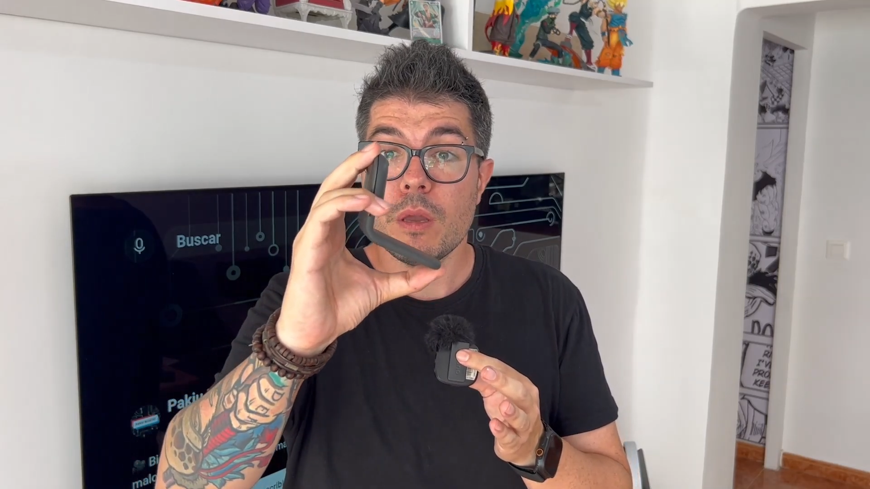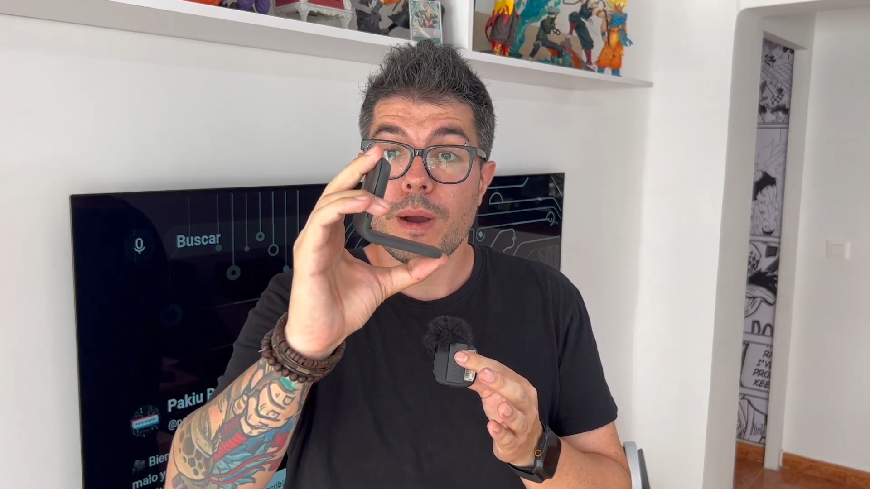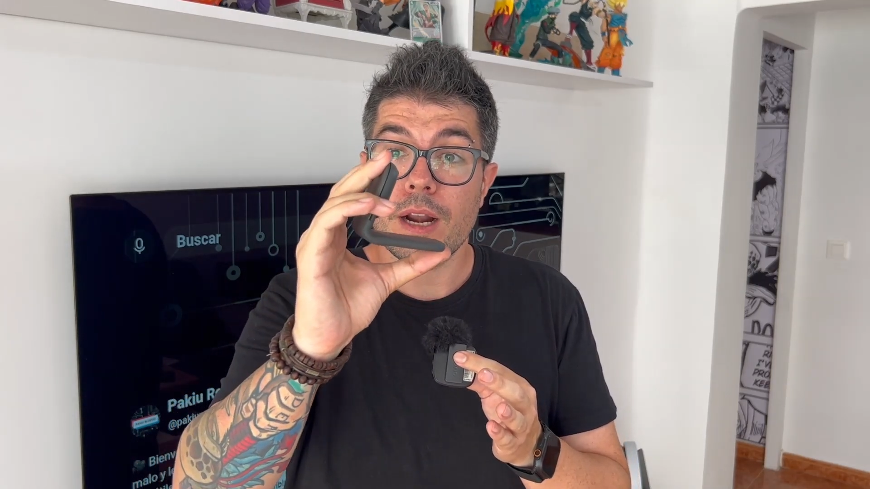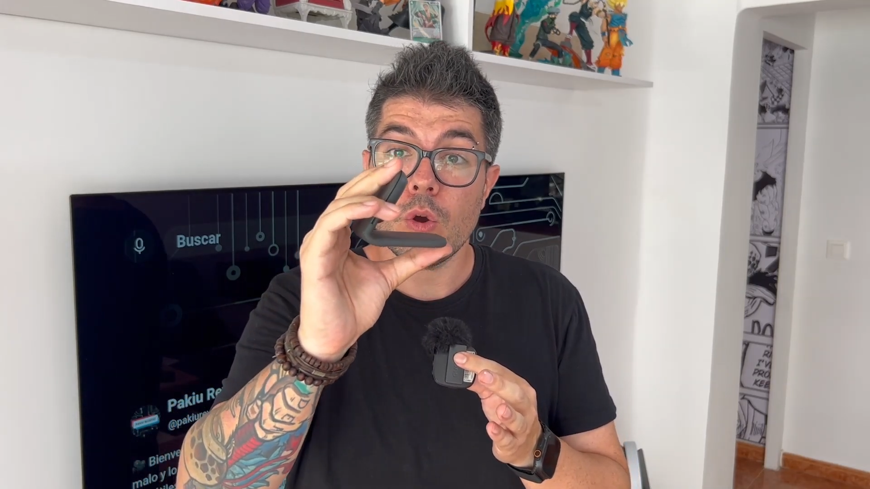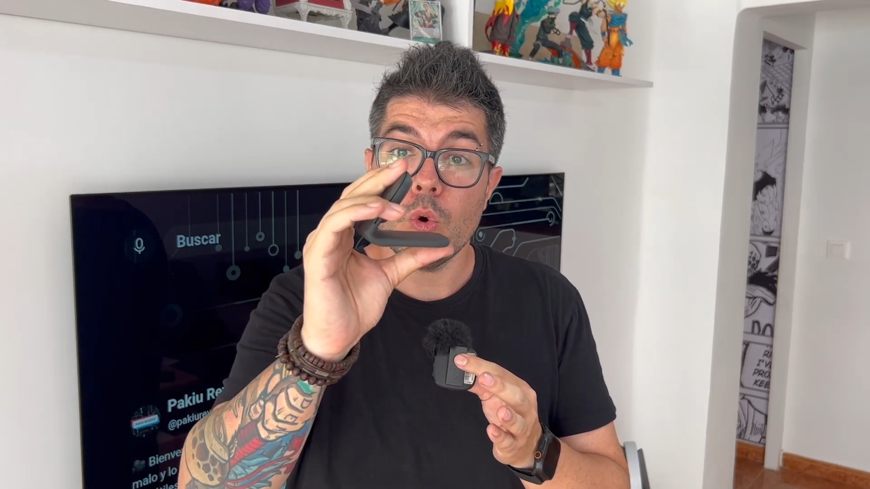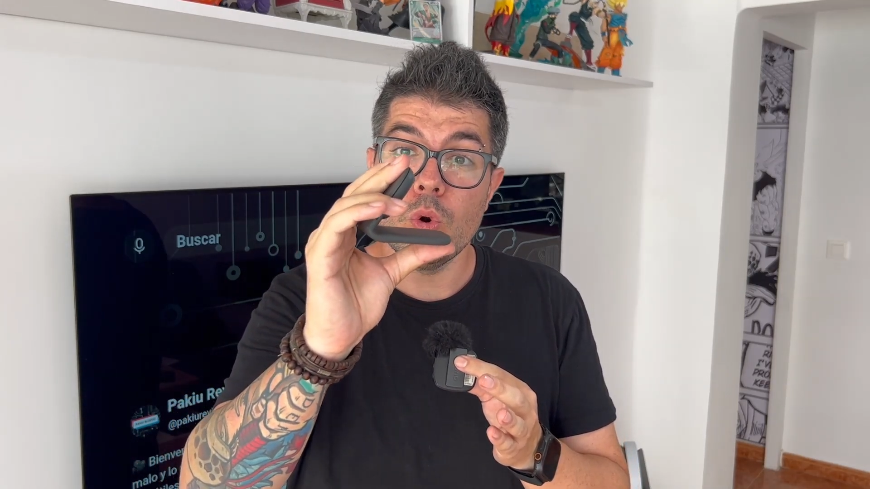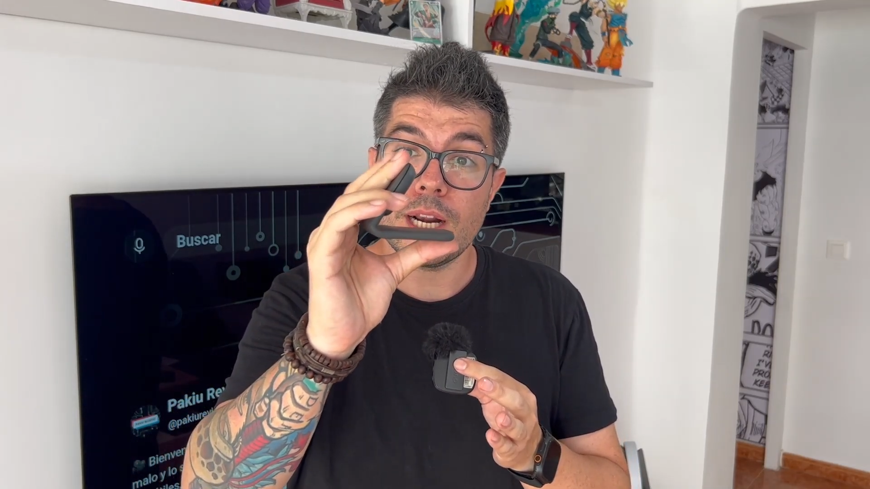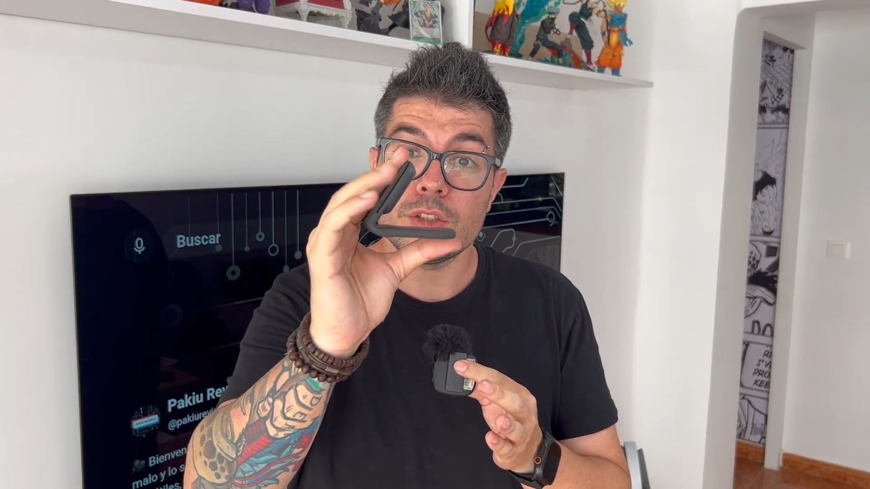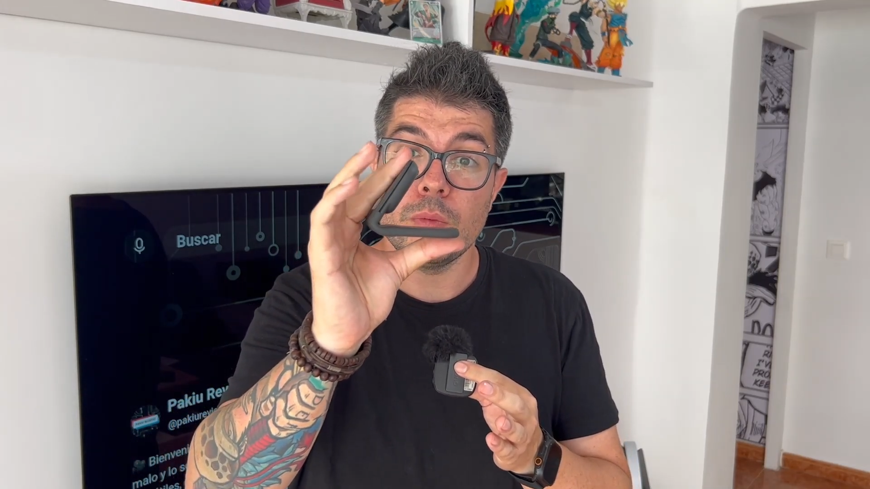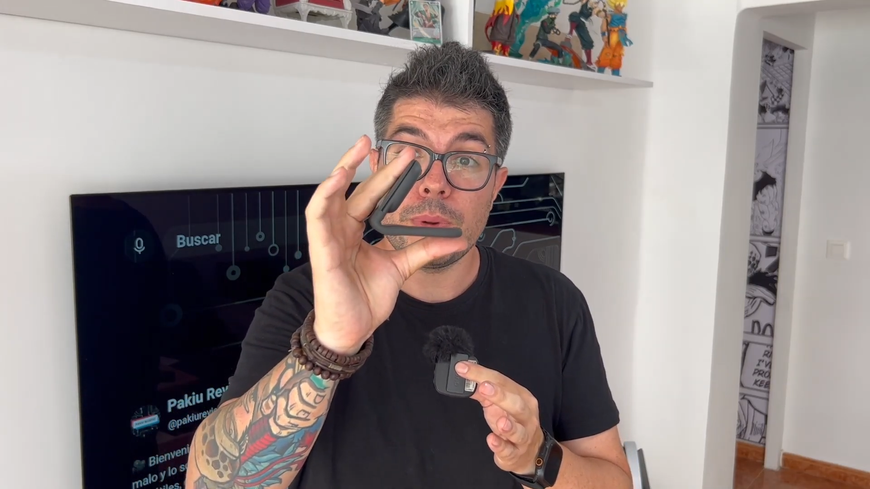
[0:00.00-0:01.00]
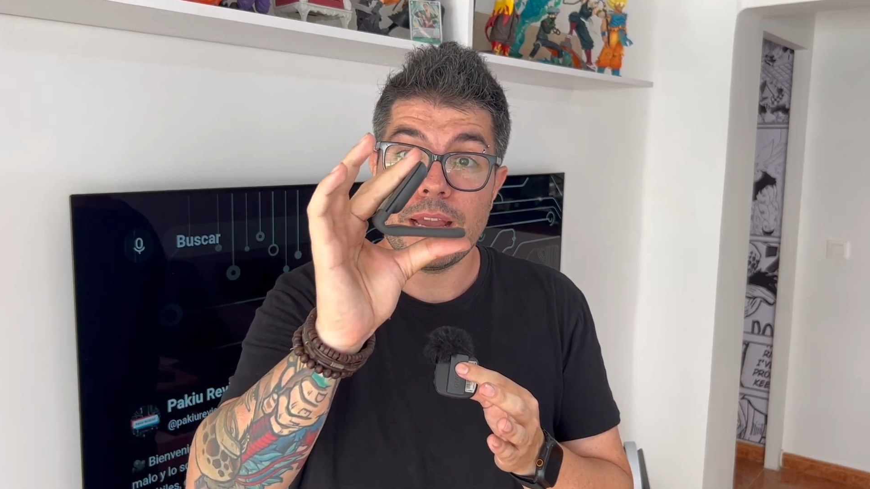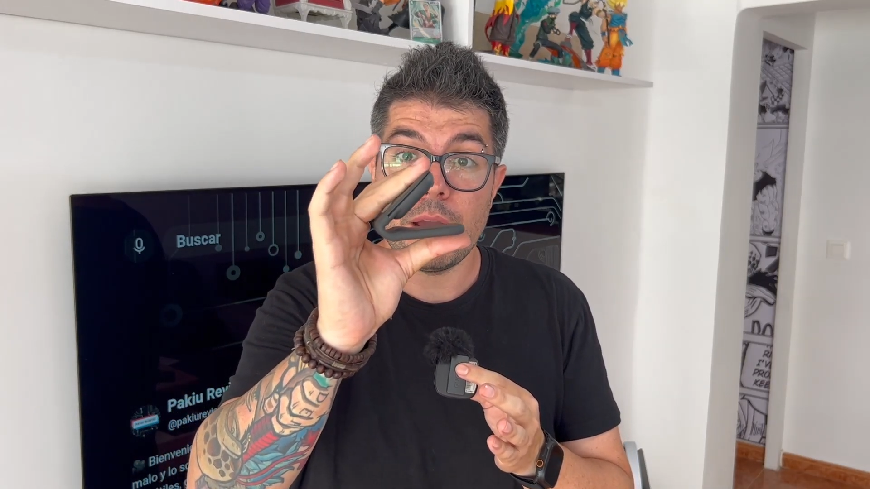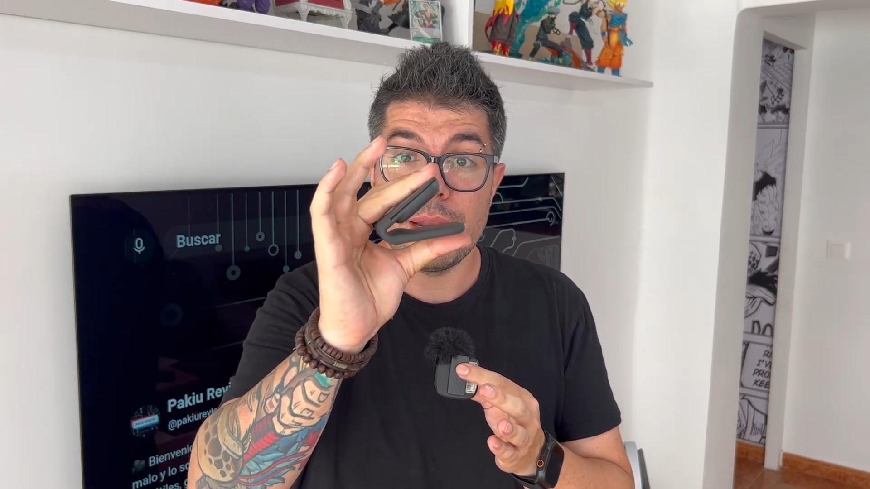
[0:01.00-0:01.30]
foldable mouse that